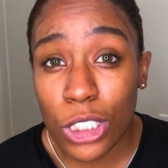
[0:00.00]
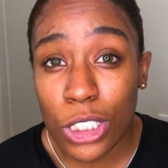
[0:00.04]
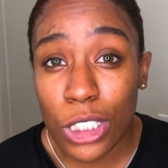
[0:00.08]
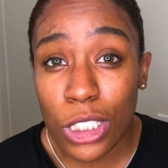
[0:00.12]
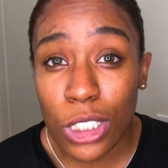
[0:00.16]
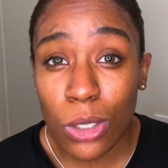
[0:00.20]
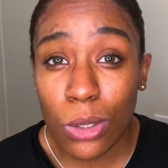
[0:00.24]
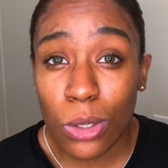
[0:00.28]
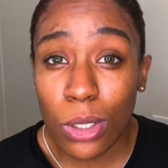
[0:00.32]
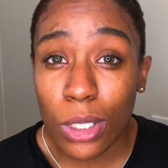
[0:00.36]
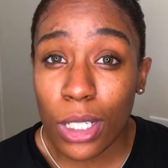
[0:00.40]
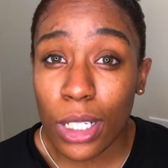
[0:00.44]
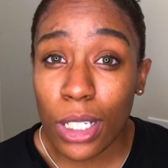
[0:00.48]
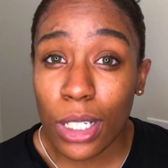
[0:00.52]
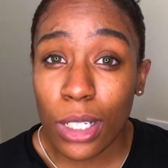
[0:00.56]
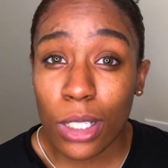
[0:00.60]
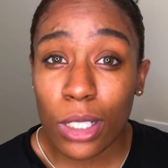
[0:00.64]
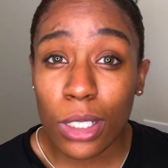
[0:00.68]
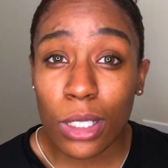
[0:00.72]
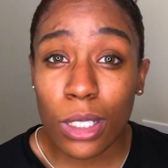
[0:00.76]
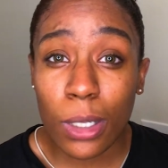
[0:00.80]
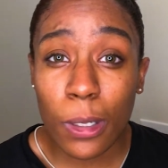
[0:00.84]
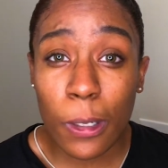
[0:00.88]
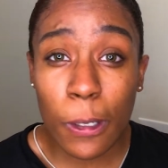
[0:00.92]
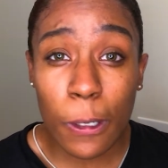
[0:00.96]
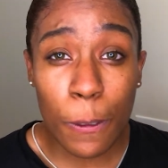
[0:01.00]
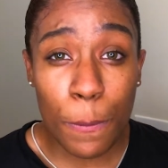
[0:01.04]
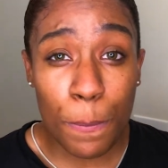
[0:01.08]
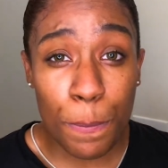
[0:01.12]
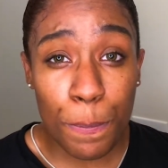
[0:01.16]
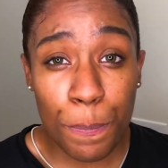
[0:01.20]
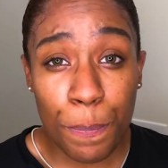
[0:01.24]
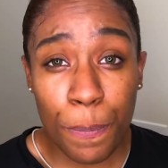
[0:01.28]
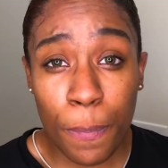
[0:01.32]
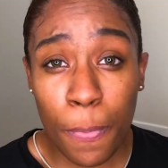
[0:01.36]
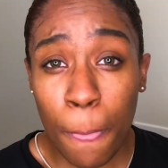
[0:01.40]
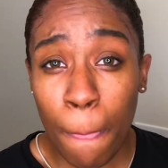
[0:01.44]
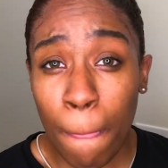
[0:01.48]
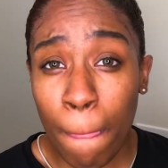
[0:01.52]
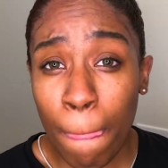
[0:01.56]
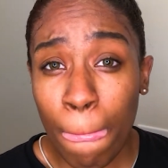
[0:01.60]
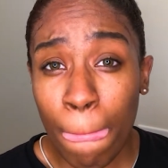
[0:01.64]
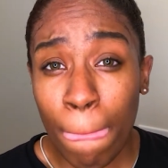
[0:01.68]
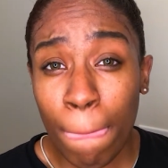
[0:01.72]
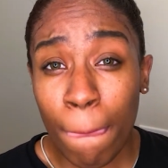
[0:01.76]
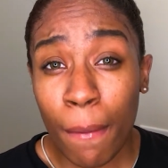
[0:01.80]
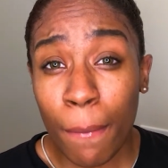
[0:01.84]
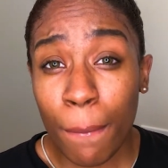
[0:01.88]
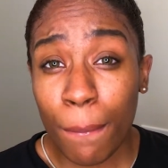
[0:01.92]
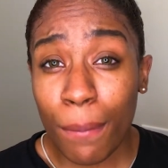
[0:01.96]
The hair journey or hair
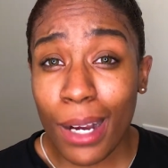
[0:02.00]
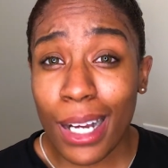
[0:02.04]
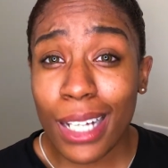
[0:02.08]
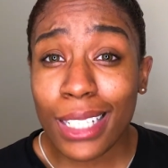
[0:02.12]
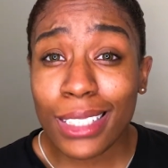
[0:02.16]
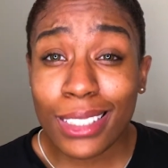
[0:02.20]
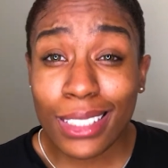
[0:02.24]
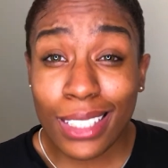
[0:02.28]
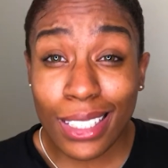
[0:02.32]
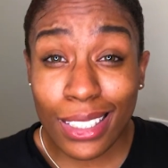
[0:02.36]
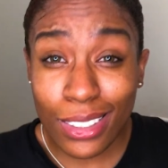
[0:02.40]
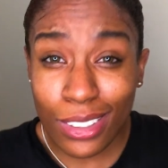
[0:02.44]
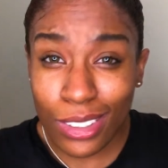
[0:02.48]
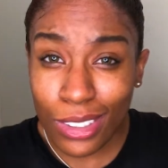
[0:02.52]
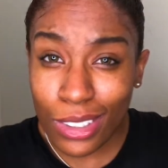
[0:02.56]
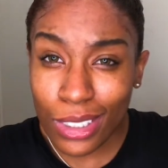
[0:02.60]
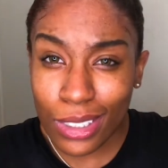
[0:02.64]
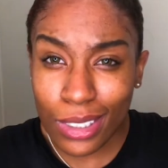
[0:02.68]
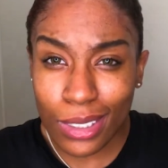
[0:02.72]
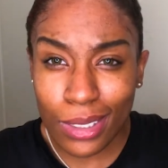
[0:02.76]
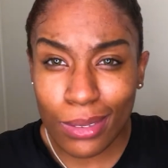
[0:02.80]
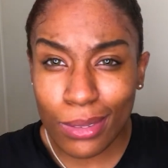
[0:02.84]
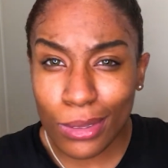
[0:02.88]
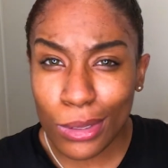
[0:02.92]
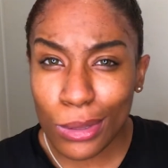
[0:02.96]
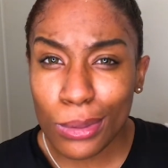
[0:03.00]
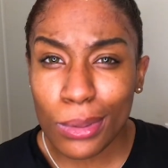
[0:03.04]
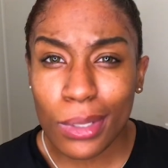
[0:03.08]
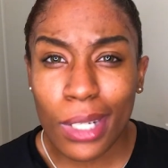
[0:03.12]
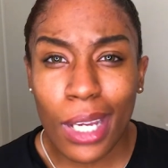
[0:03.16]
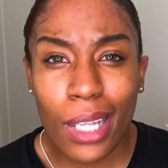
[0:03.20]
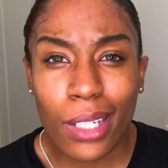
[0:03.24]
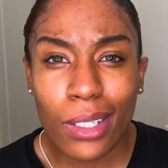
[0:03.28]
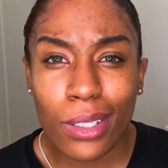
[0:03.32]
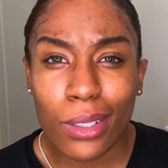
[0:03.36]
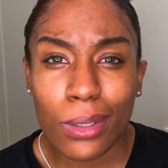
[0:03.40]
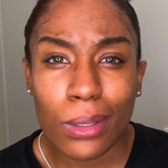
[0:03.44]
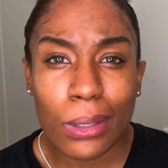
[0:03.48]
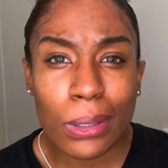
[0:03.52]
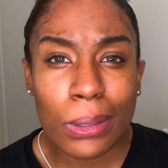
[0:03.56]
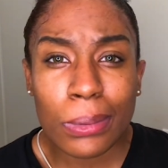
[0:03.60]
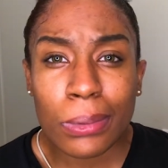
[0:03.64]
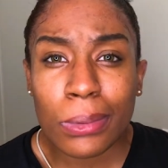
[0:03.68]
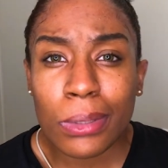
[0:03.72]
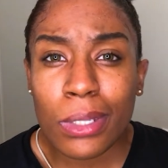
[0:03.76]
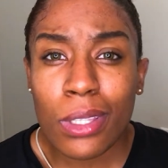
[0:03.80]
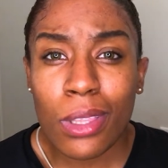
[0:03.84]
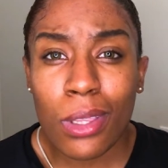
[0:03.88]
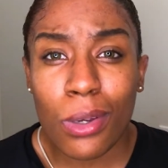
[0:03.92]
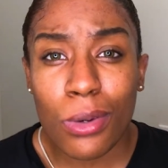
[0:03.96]
process, just do
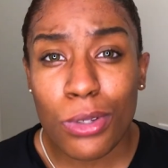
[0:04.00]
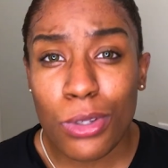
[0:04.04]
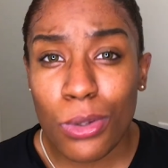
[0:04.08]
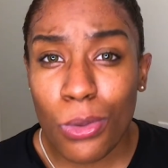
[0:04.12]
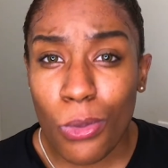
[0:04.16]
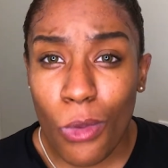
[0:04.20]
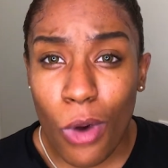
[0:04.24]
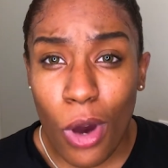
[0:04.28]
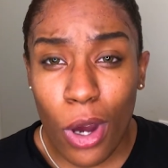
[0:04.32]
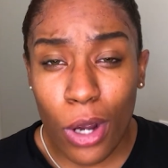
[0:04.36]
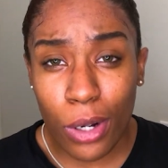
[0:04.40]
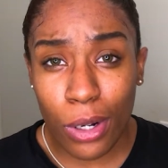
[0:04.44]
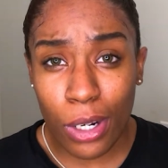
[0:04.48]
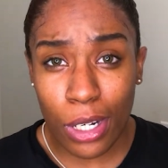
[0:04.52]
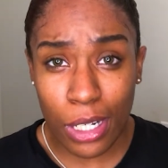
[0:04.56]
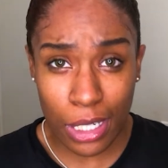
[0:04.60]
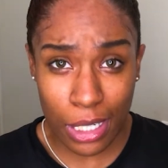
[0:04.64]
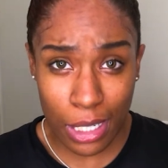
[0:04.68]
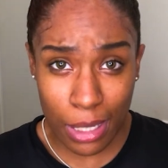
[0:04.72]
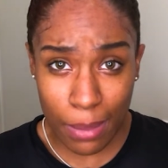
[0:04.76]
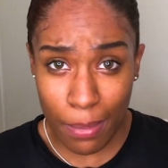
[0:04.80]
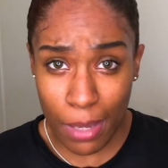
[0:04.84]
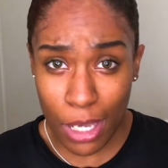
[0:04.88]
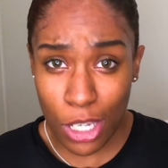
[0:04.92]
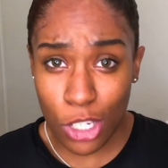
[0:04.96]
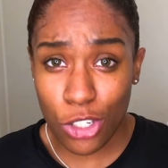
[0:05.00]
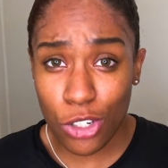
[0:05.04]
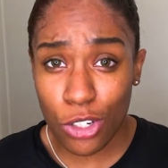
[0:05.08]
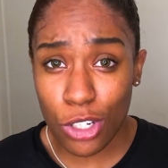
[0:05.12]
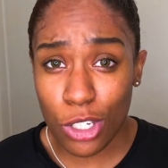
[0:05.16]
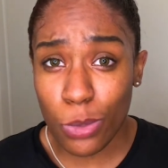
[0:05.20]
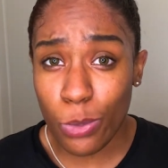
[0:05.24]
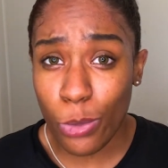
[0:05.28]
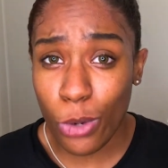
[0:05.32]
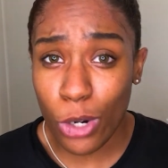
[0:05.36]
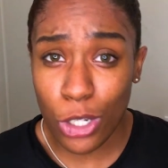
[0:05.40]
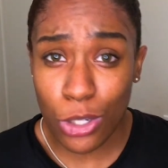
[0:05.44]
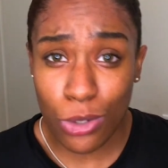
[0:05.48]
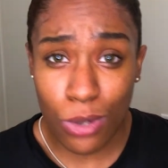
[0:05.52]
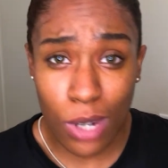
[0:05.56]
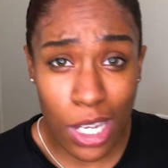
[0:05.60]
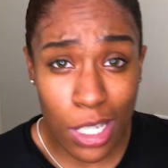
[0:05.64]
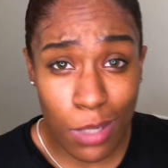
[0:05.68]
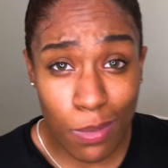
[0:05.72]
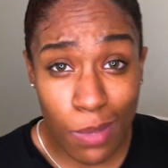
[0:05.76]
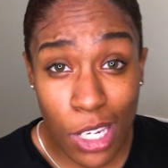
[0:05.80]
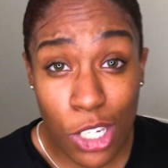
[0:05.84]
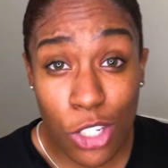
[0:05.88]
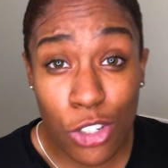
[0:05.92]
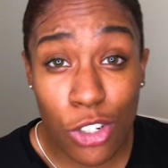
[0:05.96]
what I do. Throw some water in it, make
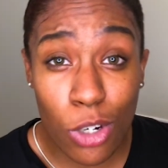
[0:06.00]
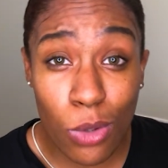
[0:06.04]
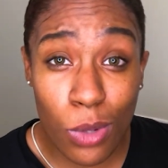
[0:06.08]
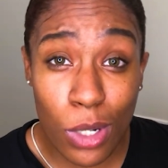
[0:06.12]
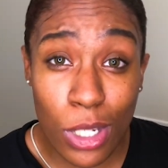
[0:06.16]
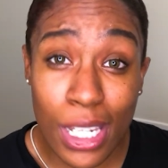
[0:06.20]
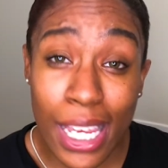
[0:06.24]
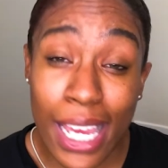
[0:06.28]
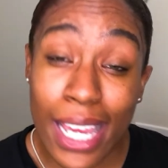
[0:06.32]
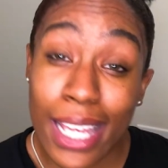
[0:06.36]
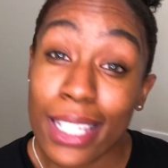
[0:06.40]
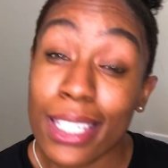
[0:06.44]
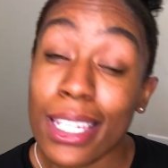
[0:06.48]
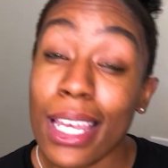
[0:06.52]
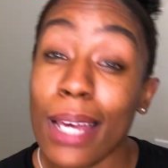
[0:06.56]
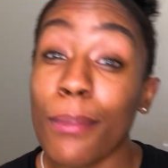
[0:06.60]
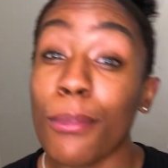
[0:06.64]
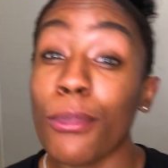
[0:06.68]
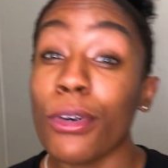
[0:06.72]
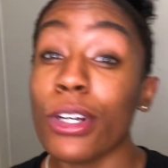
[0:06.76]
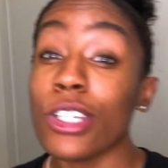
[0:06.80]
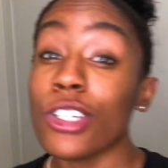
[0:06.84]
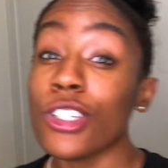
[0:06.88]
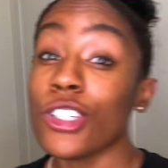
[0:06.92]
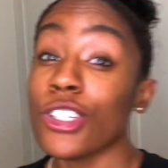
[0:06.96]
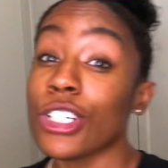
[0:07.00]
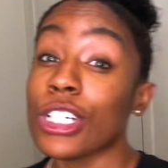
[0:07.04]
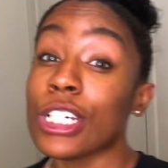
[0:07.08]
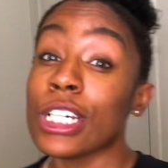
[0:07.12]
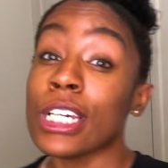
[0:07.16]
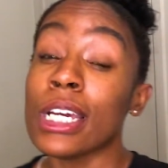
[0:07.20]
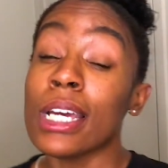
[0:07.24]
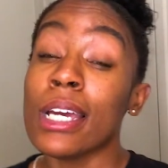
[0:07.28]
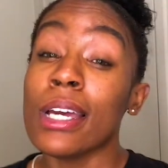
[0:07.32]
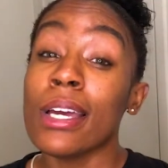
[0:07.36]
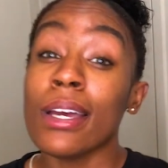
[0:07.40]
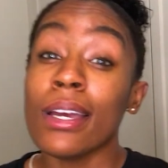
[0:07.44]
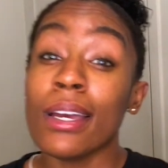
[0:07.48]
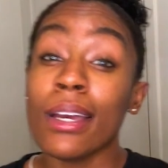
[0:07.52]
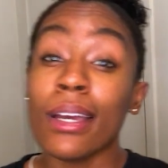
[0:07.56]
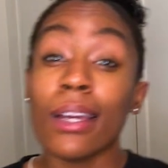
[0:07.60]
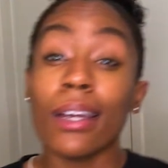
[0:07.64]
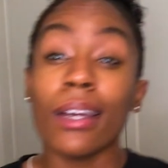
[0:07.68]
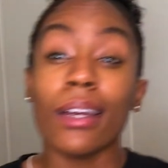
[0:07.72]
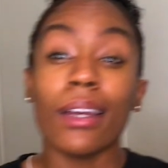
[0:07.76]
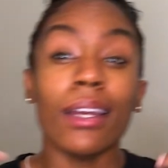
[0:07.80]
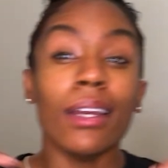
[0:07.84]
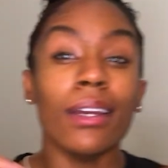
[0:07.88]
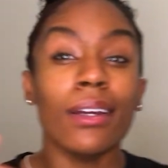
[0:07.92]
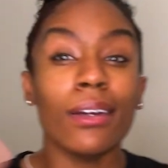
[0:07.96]
sure it's moisturized, make sure it retains that
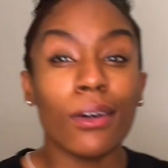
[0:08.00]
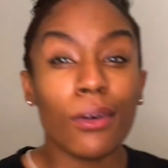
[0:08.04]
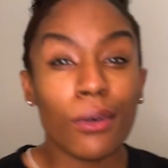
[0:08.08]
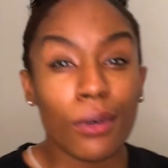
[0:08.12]
moisture,